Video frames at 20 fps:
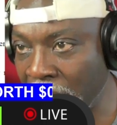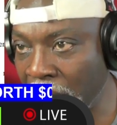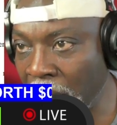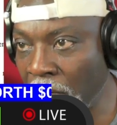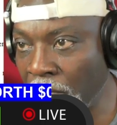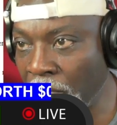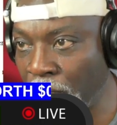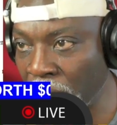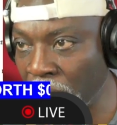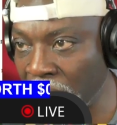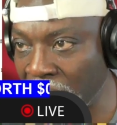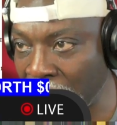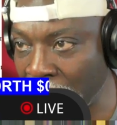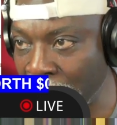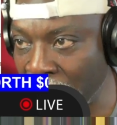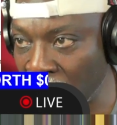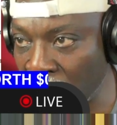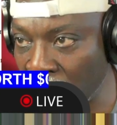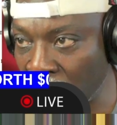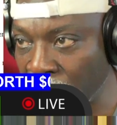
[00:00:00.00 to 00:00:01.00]
for
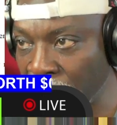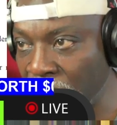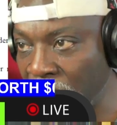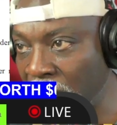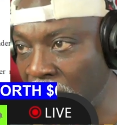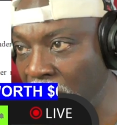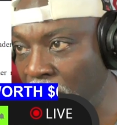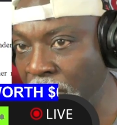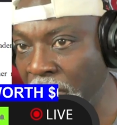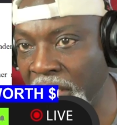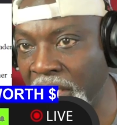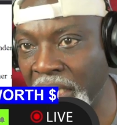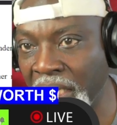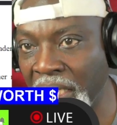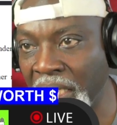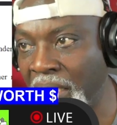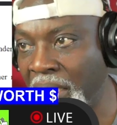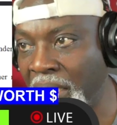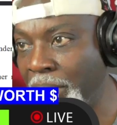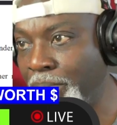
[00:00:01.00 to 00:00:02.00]
determination of his interest in
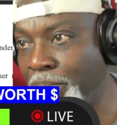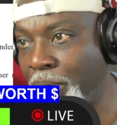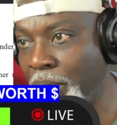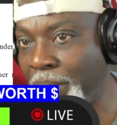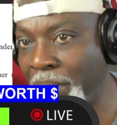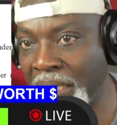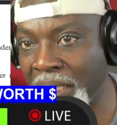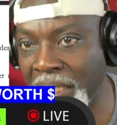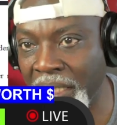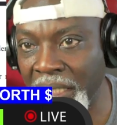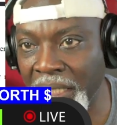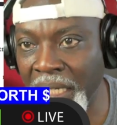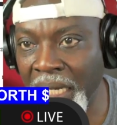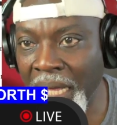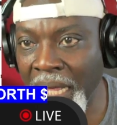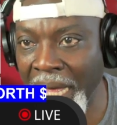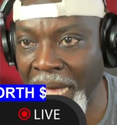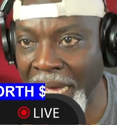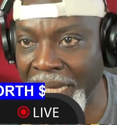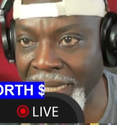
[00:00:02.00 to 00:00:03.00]
the property
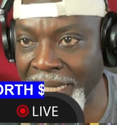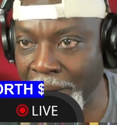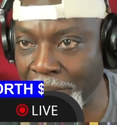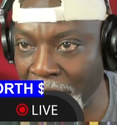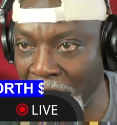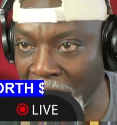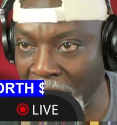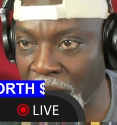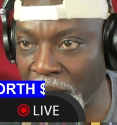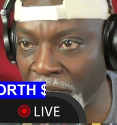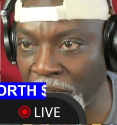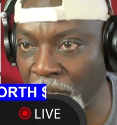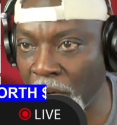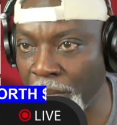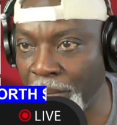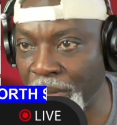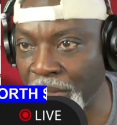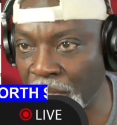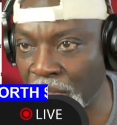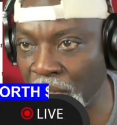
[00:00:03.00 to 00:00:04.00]
and the amount of
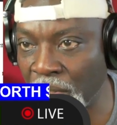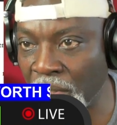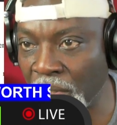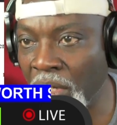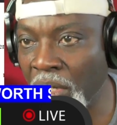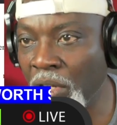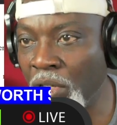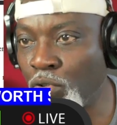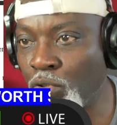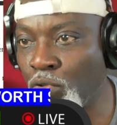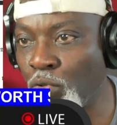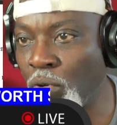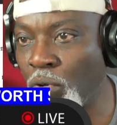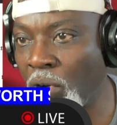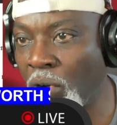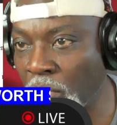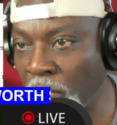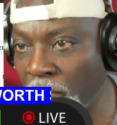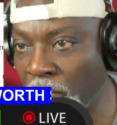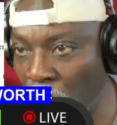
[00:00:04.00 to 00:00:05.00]
compensation to a
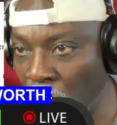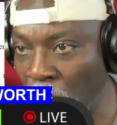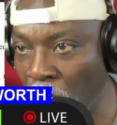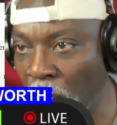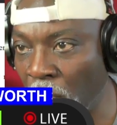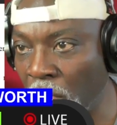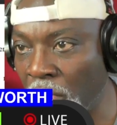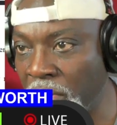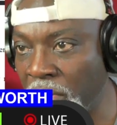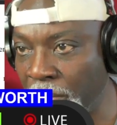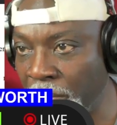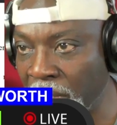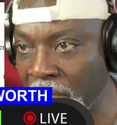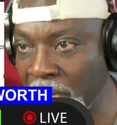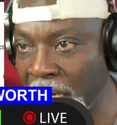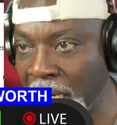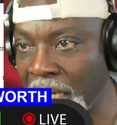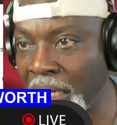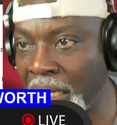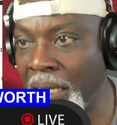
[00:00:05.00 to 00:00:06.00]
court of law or
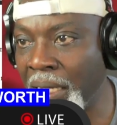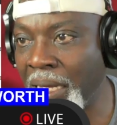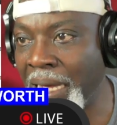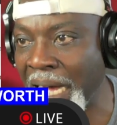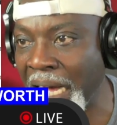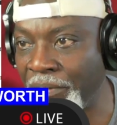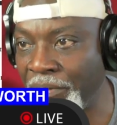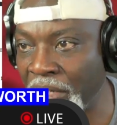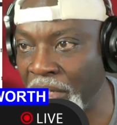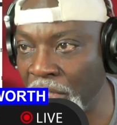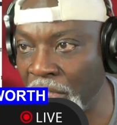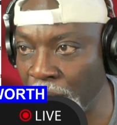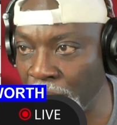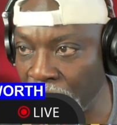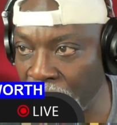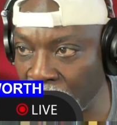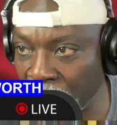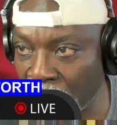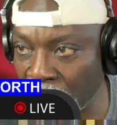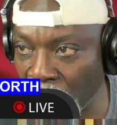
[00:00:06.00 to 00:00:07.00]
tribunal having
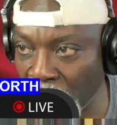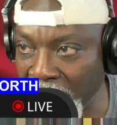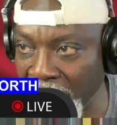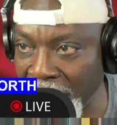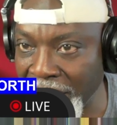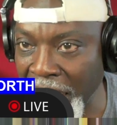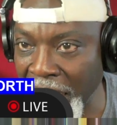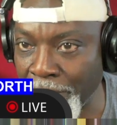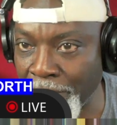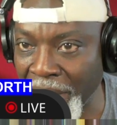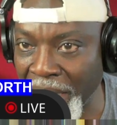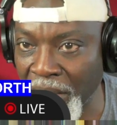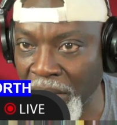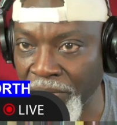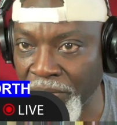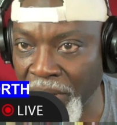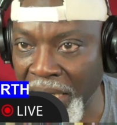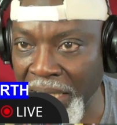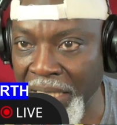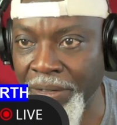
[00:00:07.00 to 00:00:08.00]
jurisdiction in that part of
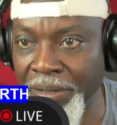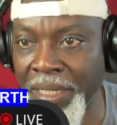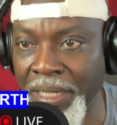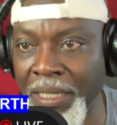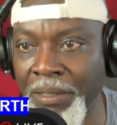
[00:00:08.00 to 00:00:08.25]
Nigeria.